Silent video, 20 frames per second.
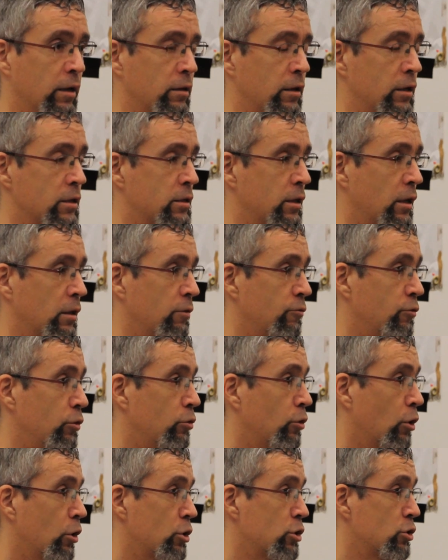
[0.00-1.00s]
and they said, if you
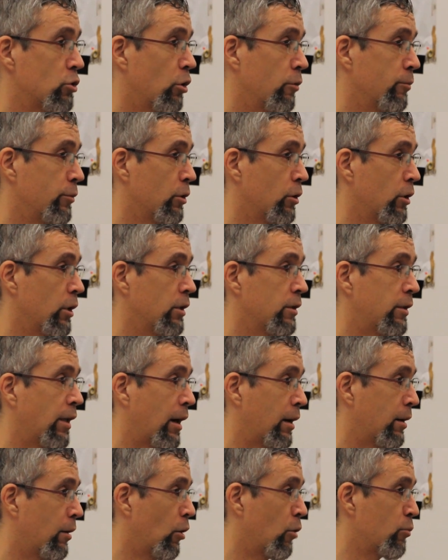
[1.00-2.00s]
don't stop your
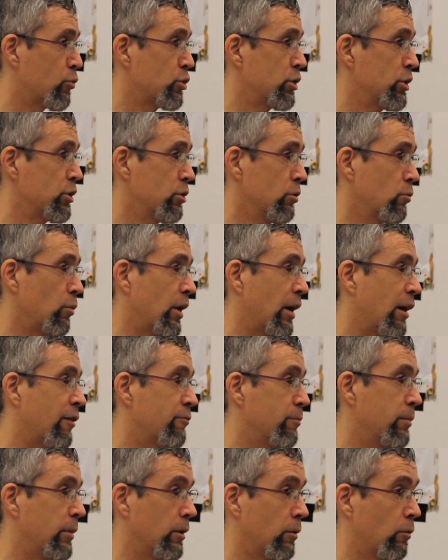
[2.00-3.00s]
internal opposition, we have
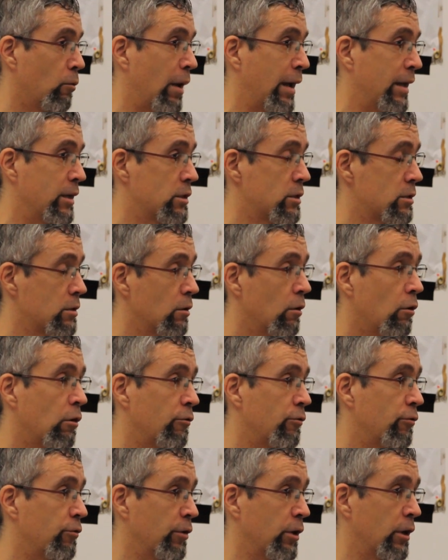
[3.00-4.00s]
ways
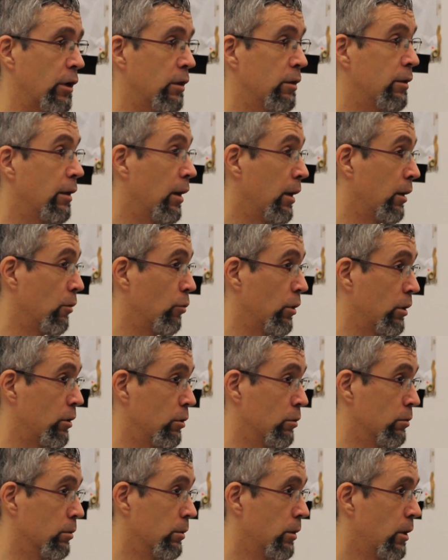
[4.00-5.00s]
of dealing with
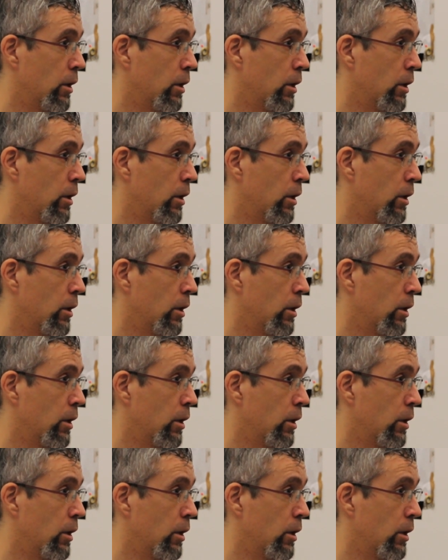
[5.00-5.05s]
you.